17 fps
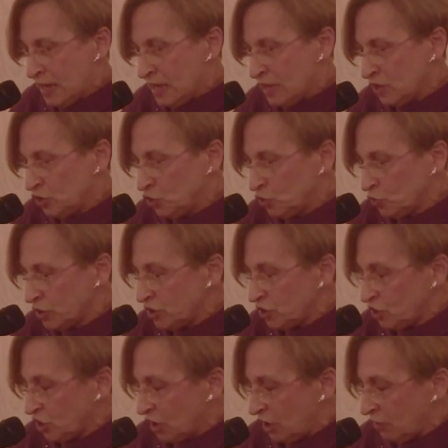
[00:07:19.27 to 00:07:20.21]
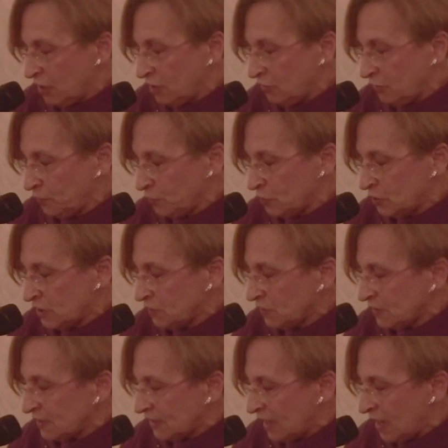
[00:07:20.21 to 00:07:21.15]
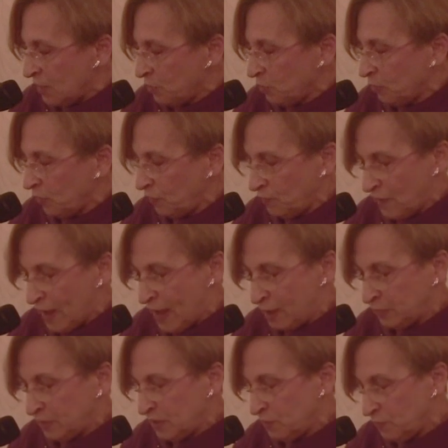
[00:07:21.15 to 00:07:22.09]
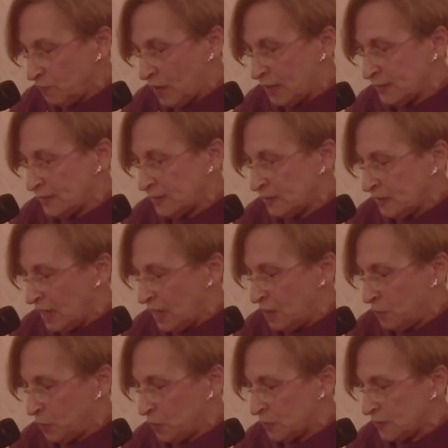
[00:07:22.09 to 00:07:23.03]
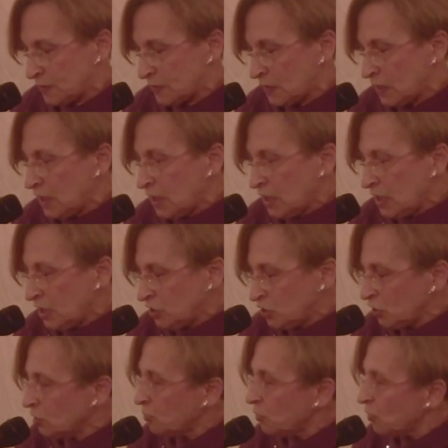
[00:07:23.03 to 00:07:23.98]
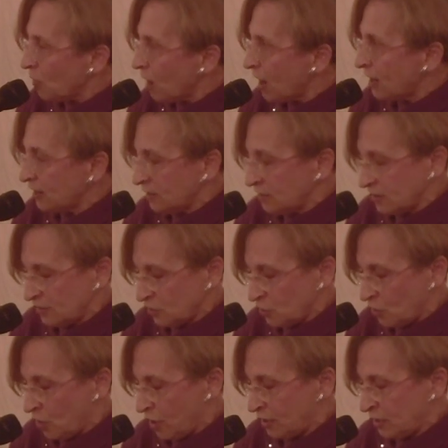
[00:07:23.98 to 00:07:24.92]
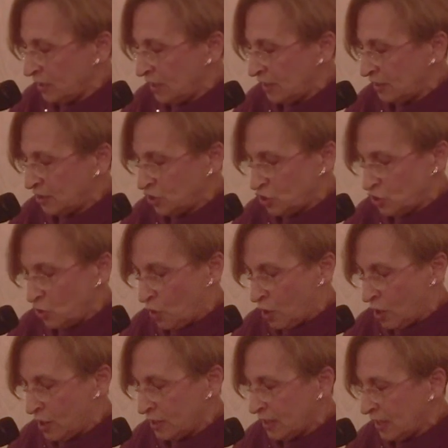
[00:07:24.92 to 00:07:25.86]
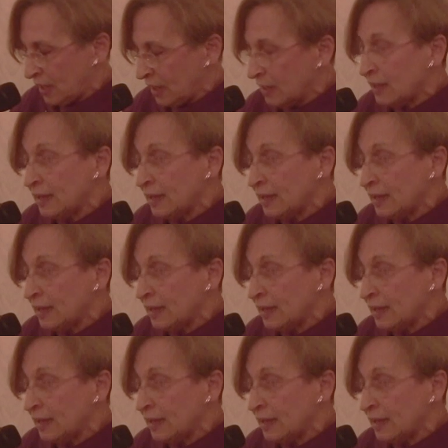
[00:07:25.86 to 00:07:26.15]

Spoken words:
He enjoyed sharing the fruits of his labor with family, friends, and neighbors. He took pride in his garden and his yard.